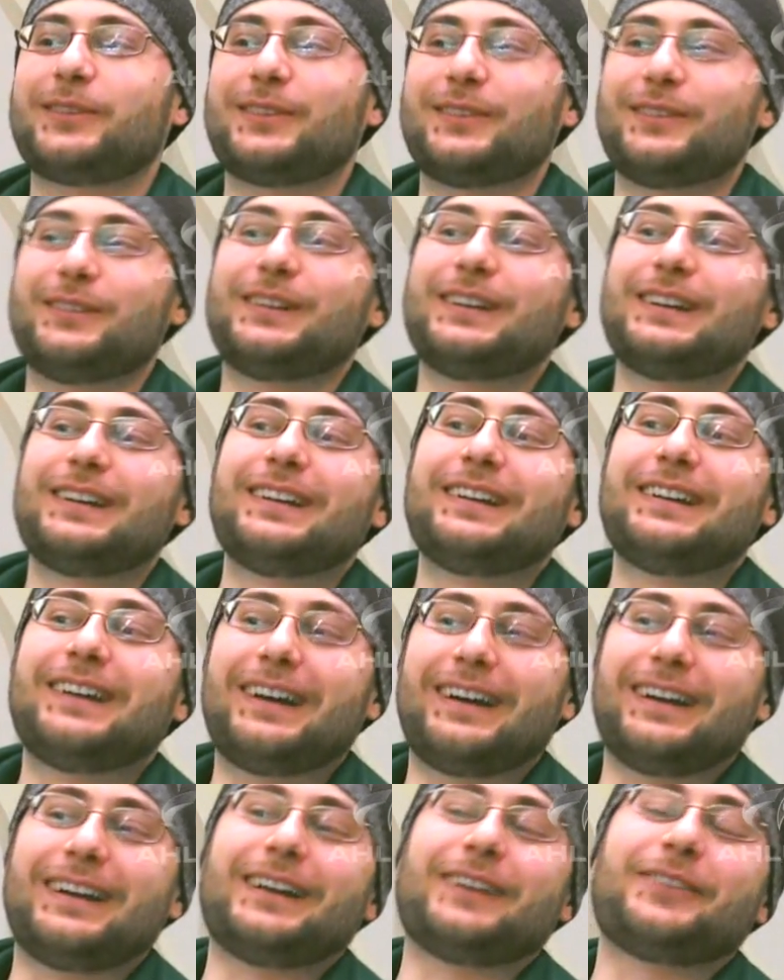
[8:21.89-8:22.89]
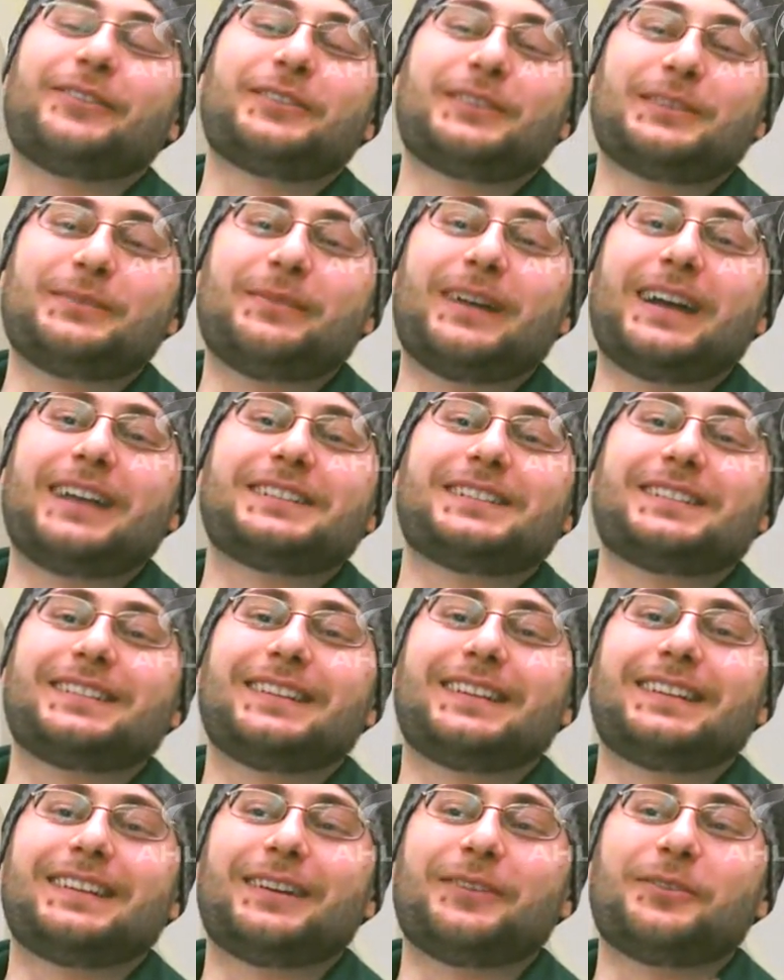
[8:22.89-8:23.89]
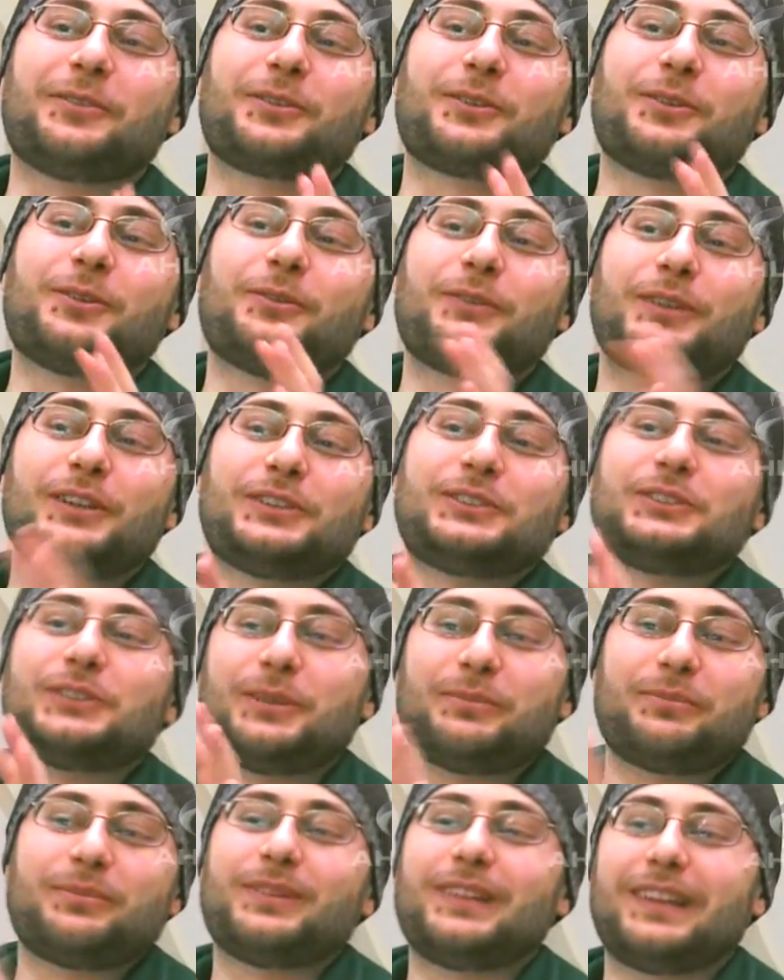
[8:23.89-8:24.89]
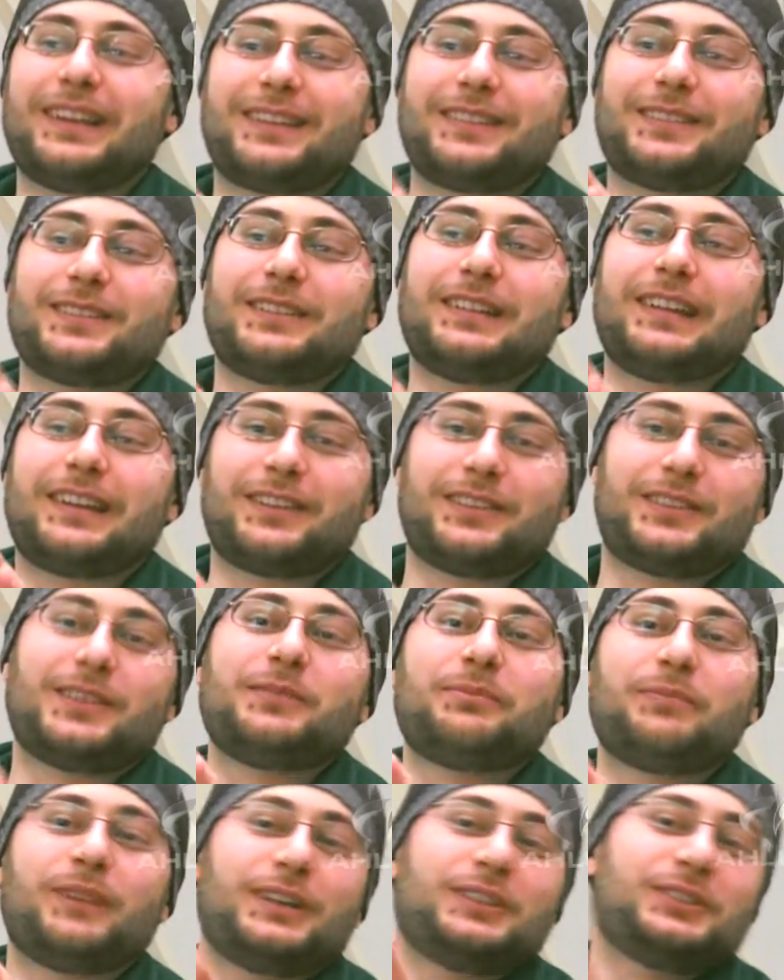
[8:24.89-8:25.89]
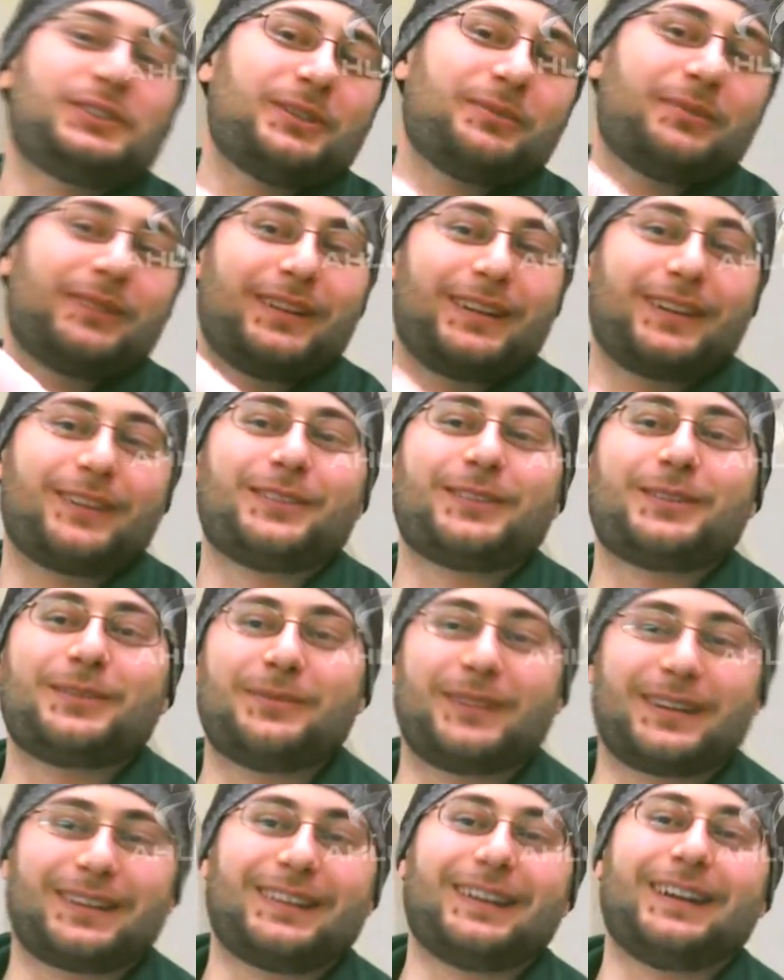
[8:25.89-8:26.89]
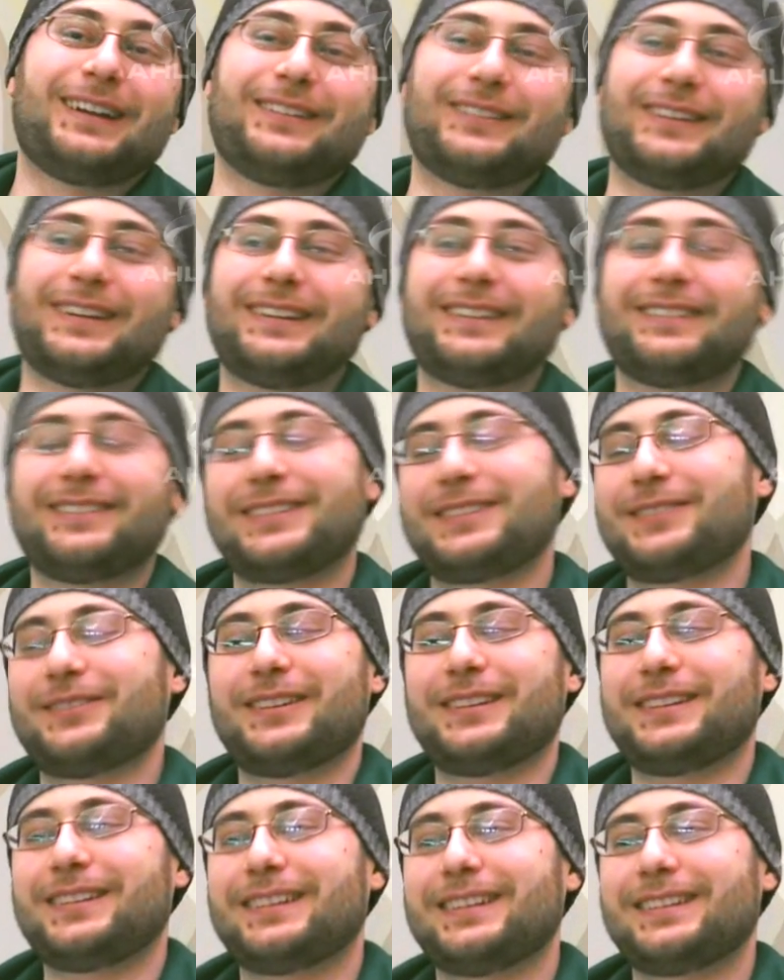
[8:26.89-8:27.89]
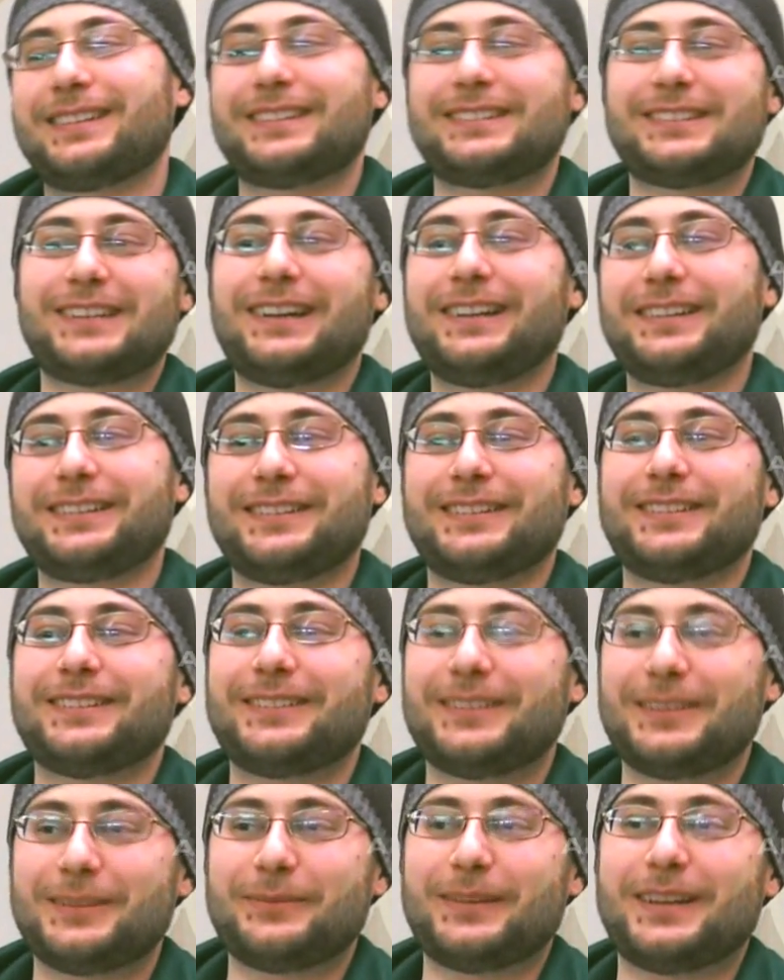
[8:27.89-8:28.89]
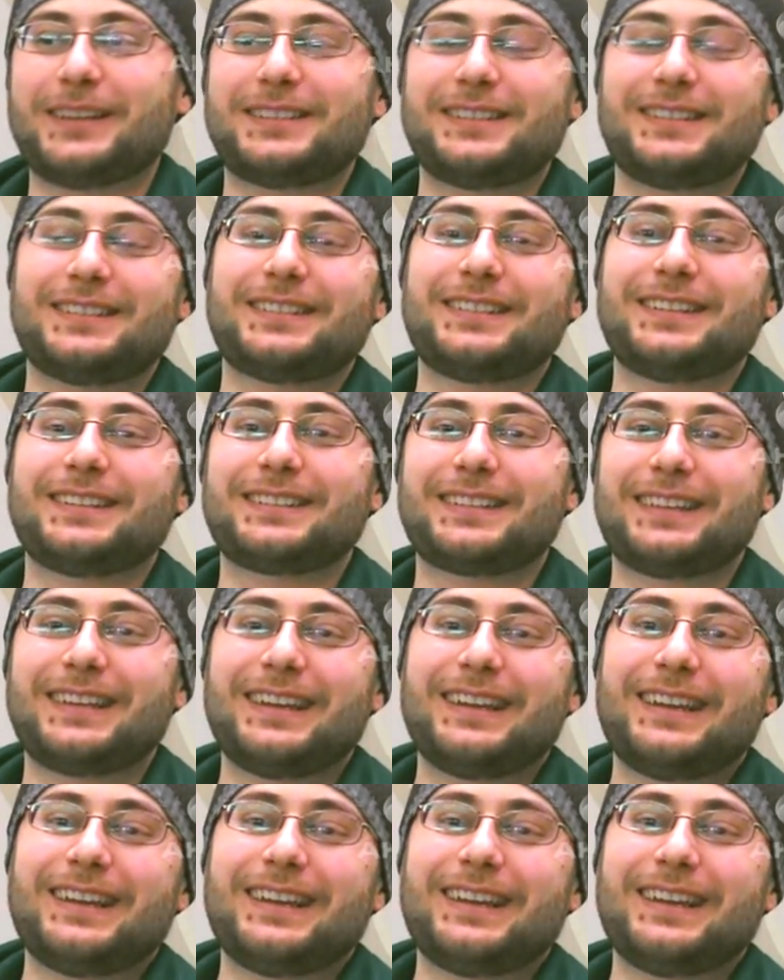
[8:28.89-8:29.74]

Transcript: So I always imagined that I will go with a ship, like a Sinbad ship. I go to Baghdad, right? It was funny as a child, you know, you imagine these things.